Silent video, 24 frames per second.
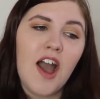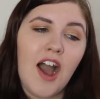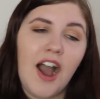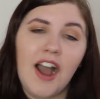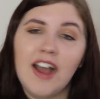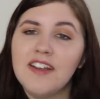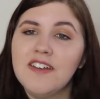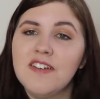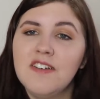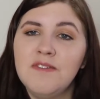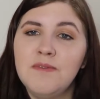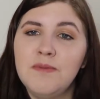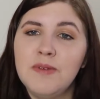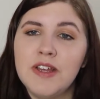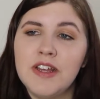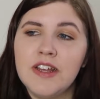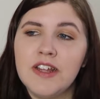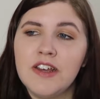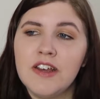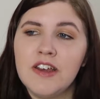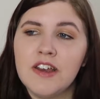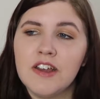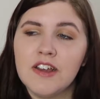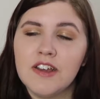I have
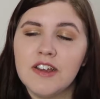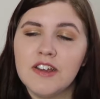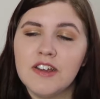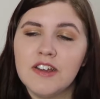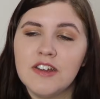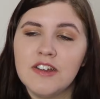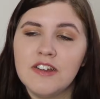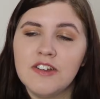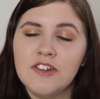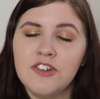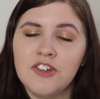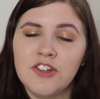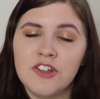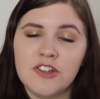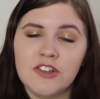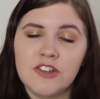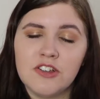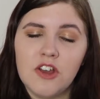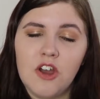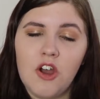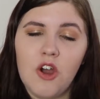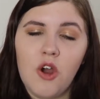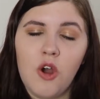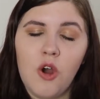been
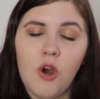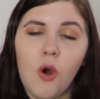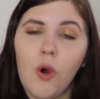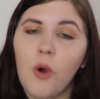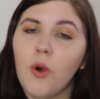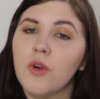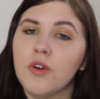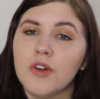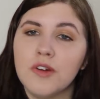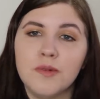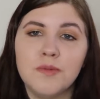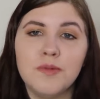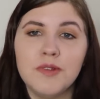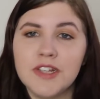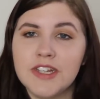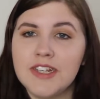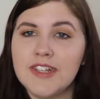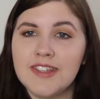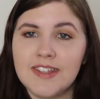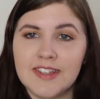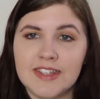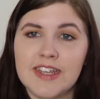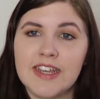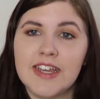just horribly
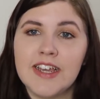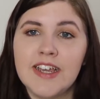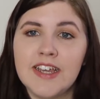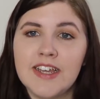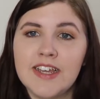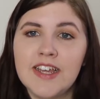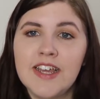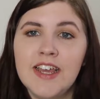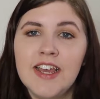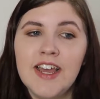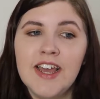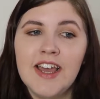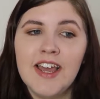sick,